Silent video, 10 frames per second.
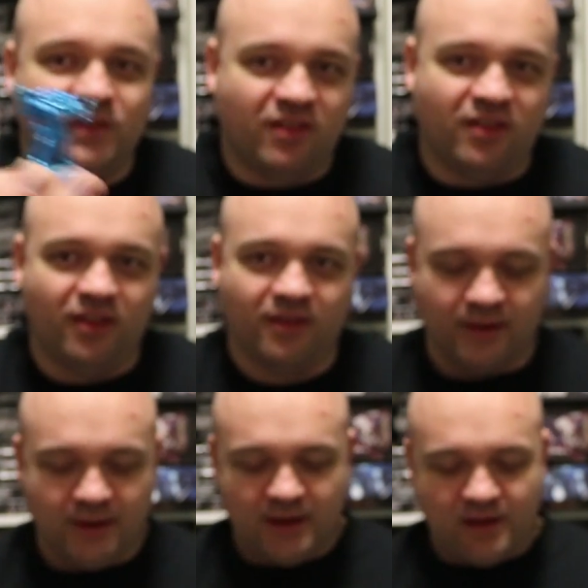This
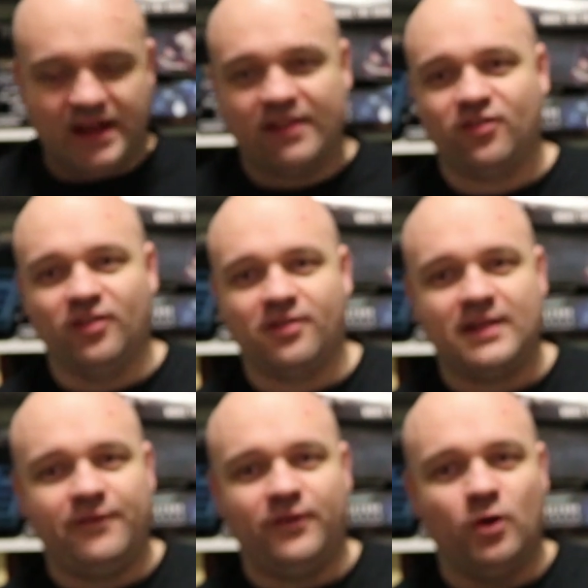is that's just
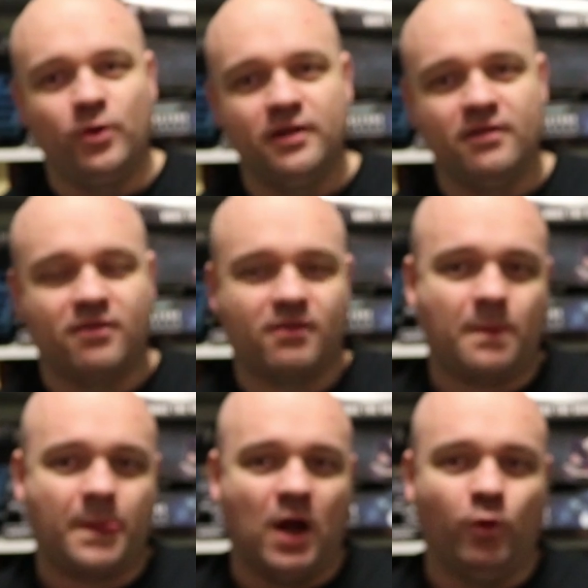stuff I
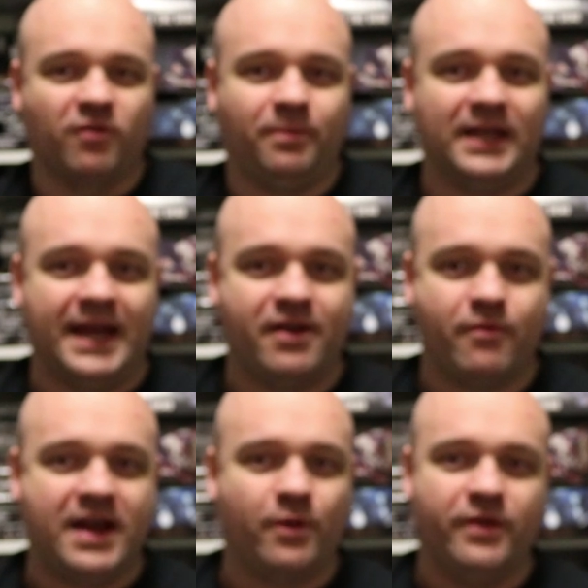was I was playing
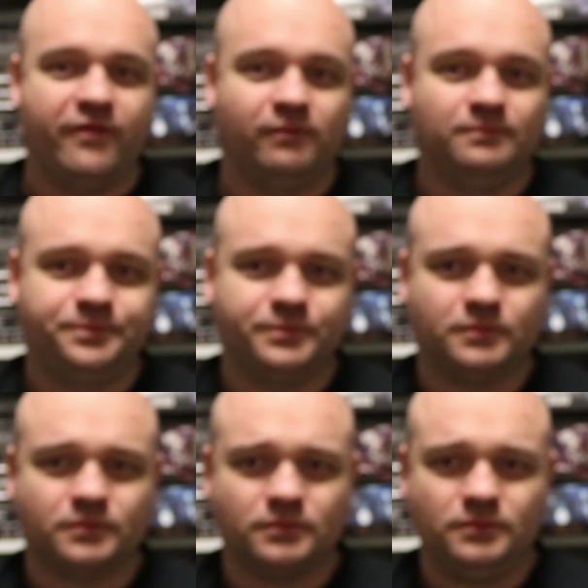around with,
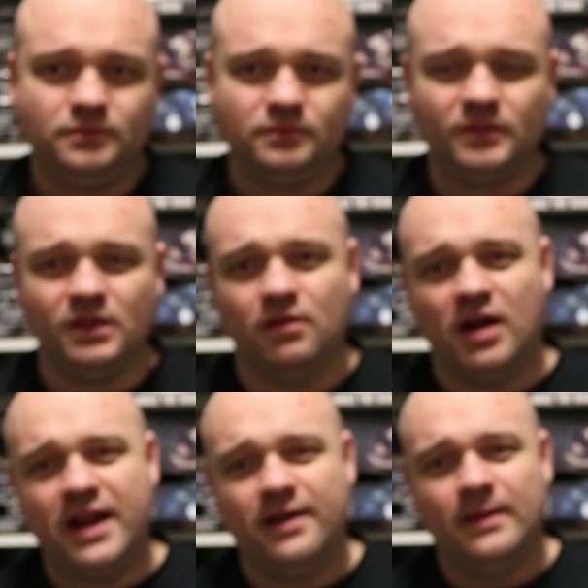
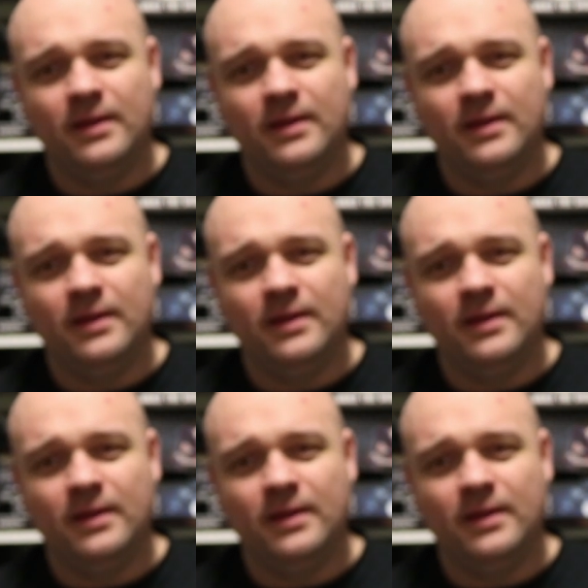right?